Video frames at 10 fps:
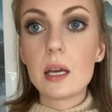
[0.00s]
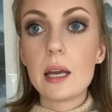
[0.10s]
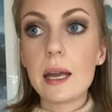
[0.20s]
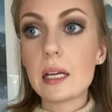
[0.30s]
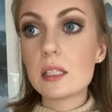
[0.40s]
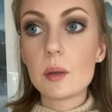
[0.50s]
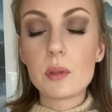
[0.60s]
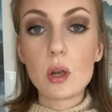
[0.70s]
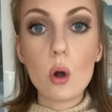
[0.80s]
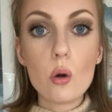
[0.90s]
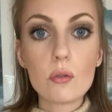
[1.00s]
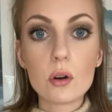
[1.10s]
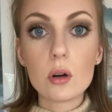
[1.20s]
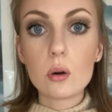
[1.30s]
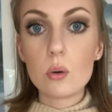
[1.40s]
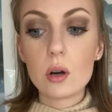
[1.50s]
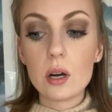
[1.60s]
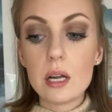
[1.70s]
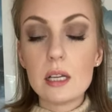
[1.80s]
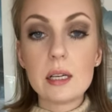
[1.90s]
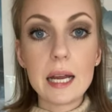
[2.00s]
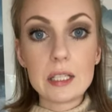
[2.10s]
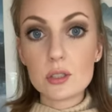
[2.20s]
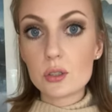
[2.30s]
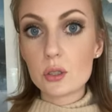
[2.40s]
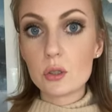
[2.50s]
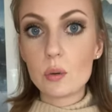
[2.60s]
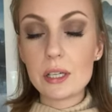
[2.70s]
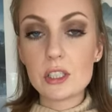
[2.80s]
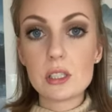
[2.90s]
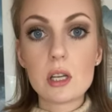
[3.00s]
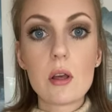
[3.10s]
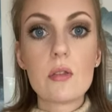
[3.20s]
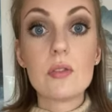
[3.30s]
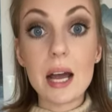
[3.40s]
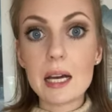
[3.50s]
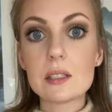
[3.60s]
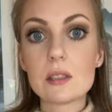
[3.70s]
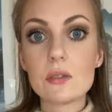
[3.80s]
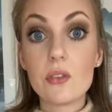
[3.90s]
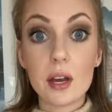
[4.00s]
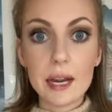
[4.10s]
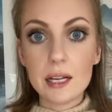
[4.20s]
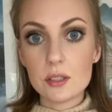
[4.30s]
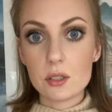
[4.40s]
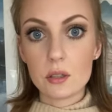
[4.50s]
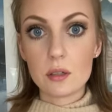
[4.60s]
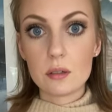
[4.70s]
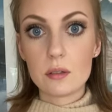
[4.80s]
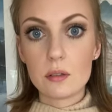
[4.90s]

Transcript: hand something over or answer certain questions, that's the answer,